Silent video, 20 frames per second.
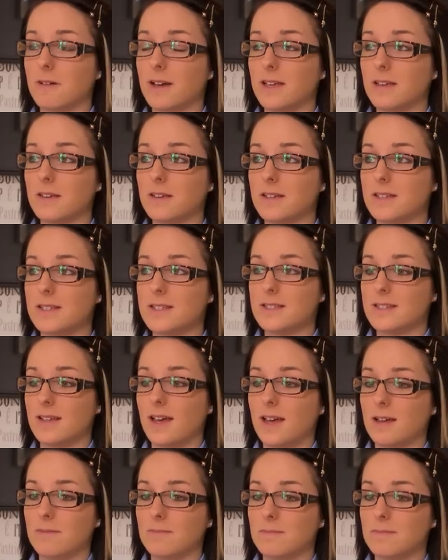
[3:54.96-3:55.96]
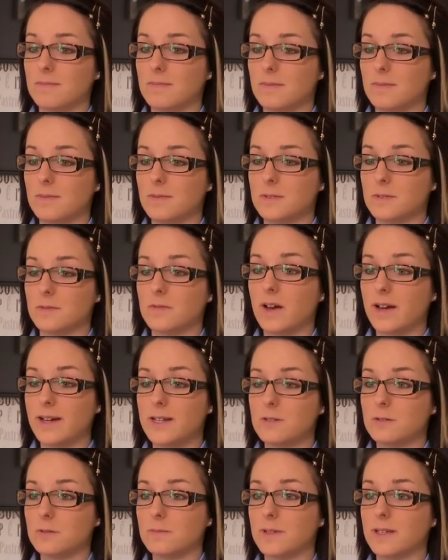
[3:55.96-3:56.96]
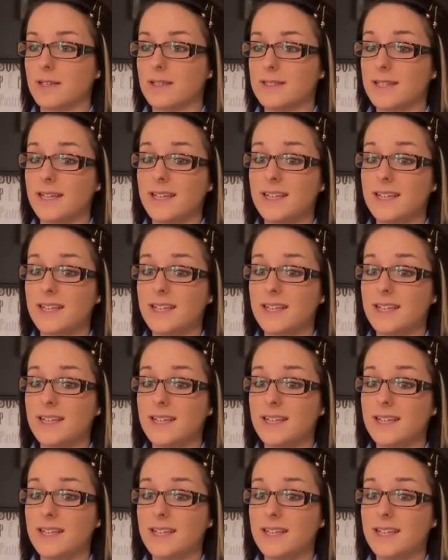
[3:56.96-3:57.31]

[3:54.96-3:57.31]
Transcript: quite a good sort of idol because